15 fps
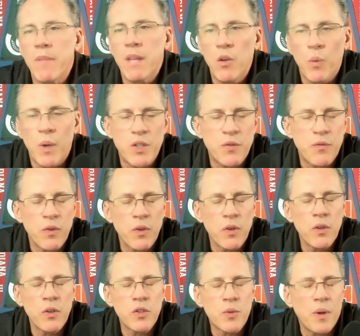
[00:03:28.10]
Rushed
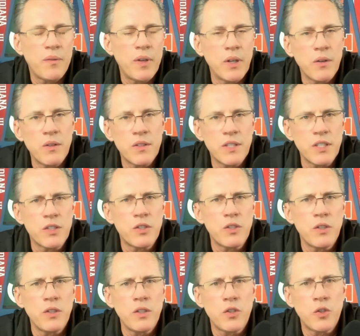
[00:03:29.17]
for
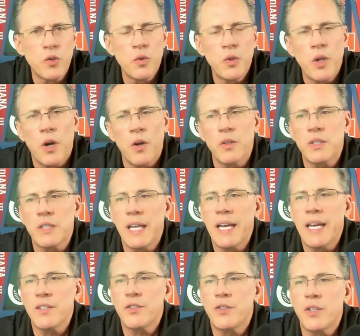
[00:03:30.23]
1,262 yards
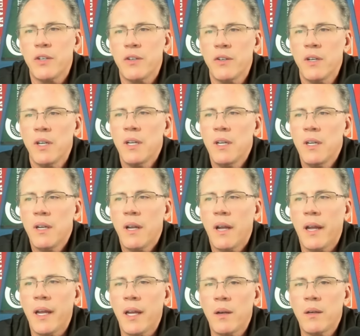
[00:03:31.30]
last year
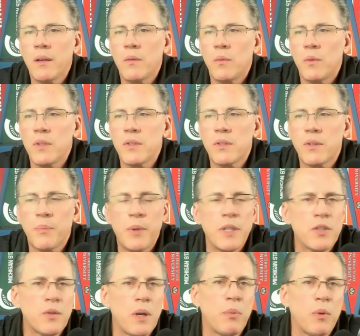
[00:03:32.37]
and was the
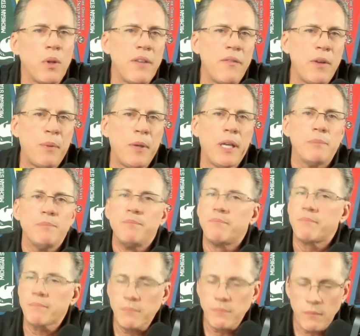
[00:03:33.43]
Pinstripe Bowl MVP.
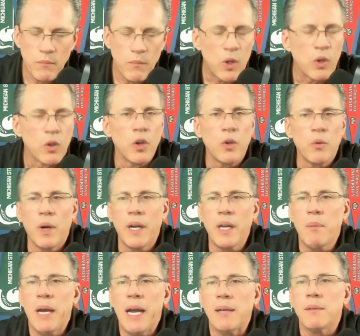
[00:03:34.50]
Good running
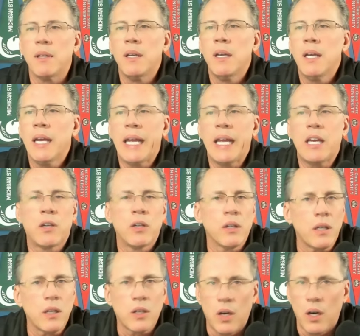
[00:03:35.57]
back. He
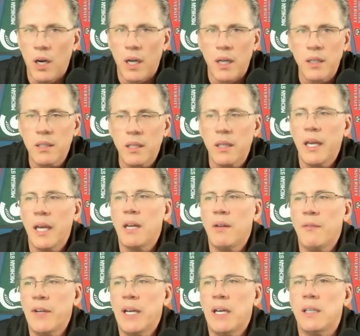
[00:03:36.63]
could have gone to the
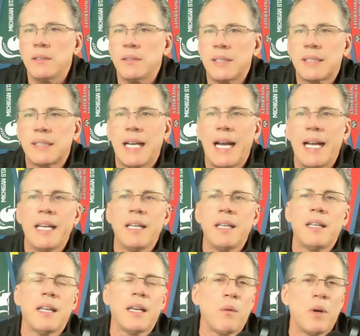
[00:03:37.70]
NFL, decided
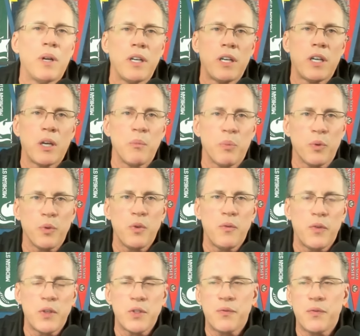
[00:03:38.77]
that he wanted to improve
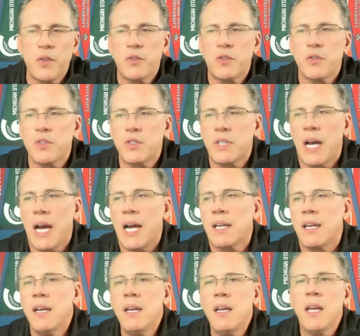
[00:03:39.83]
his future
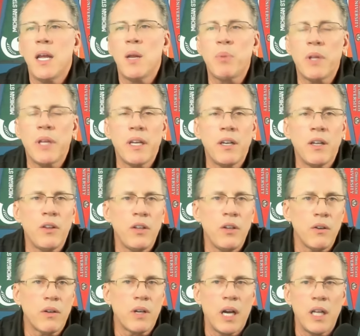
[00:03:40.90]
stock and play another
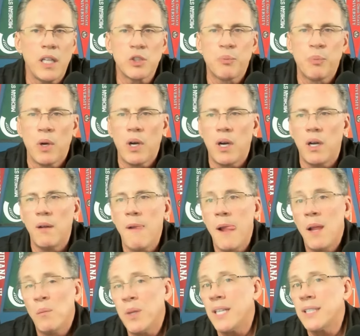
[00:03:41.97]
year college ball.
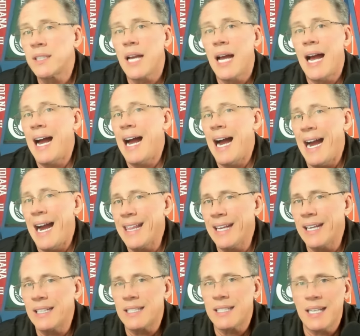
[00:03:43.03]
Plus, I
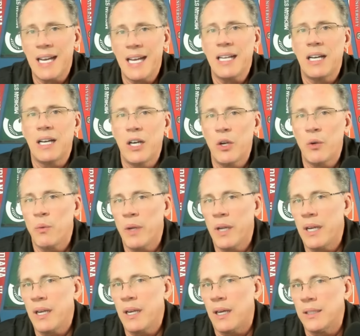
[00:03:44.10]
think it's kind of
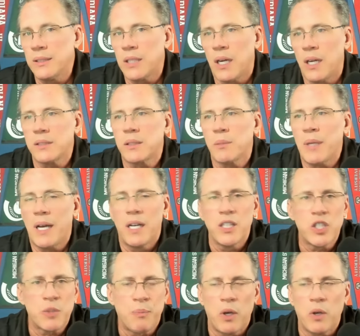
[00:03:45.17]
unwritten, untalked about,
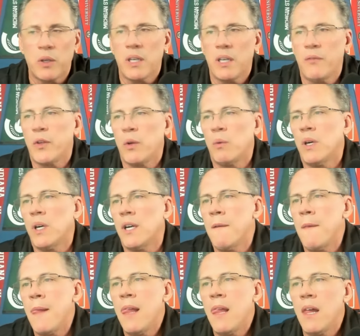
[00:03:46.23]
unspoken, if you
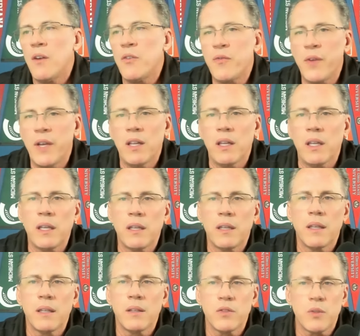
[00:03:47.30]
will, a feeling
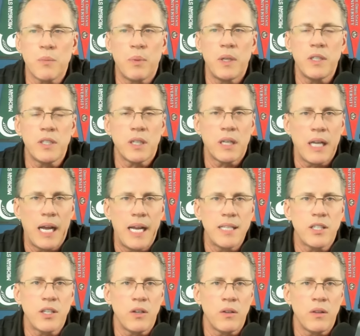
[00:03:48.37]
that there's a bunch of
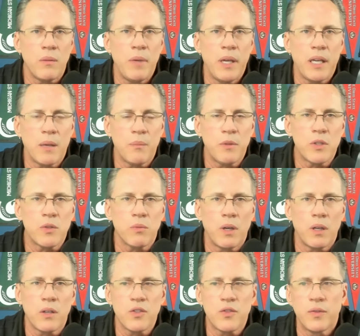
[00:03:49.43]
guys here that make up this
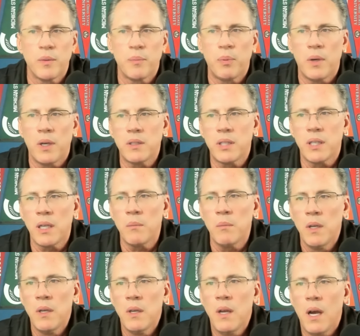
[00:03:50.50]
Rutgers football team.
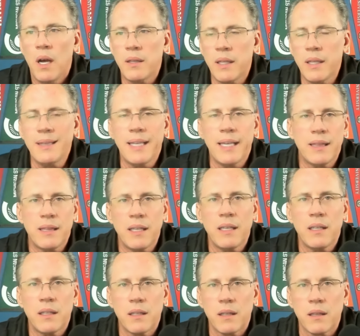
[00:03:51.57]
I think they
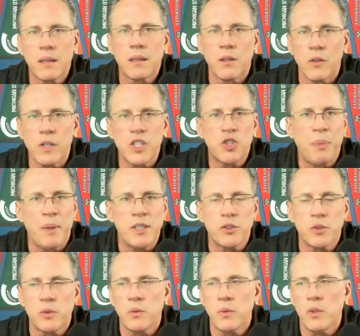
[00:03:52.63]
think they're a
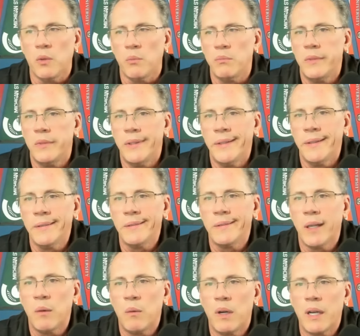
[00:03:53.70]
special group and
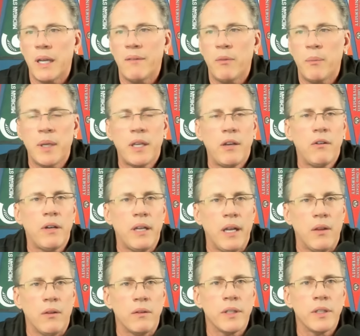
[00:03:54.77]
they want to have a big year
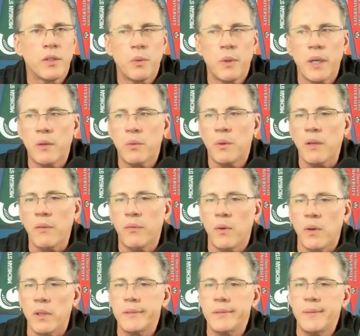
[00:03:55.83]
together in
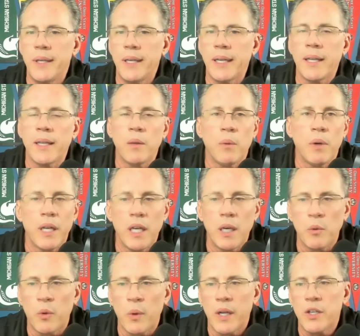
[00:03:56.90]
2024. And they want to
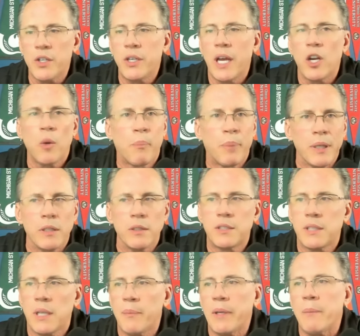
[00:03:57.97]
help Greg Schiano build
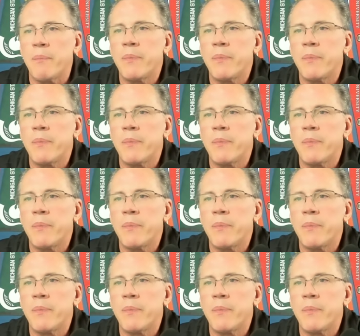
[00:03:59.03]
something.